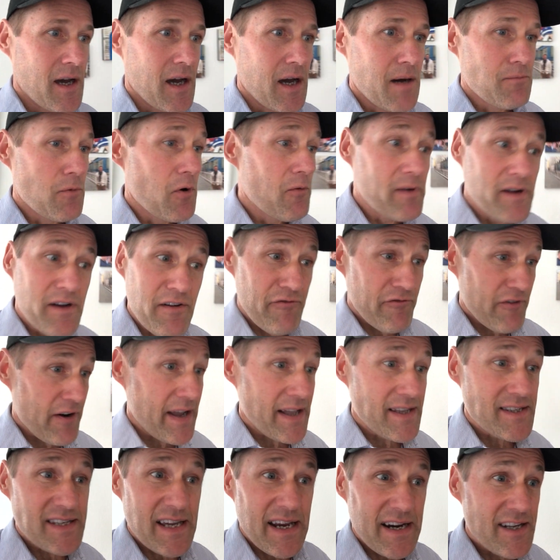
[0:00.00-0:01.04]
Moving to
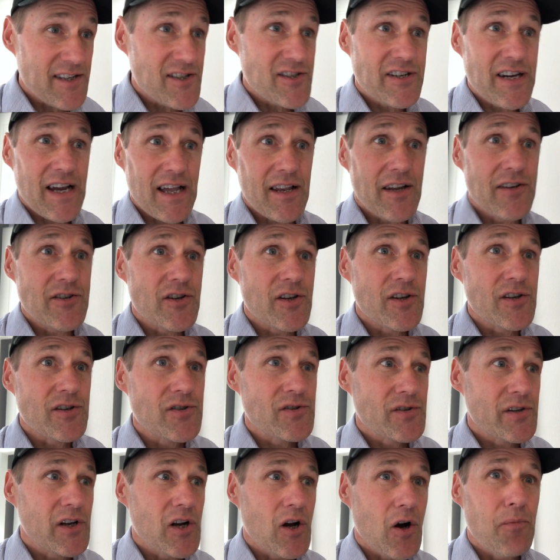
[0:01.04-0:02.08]
France had its
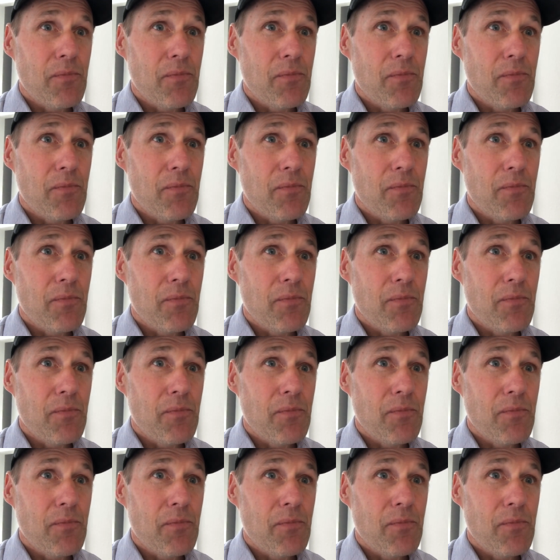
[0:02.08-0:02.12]
challenges,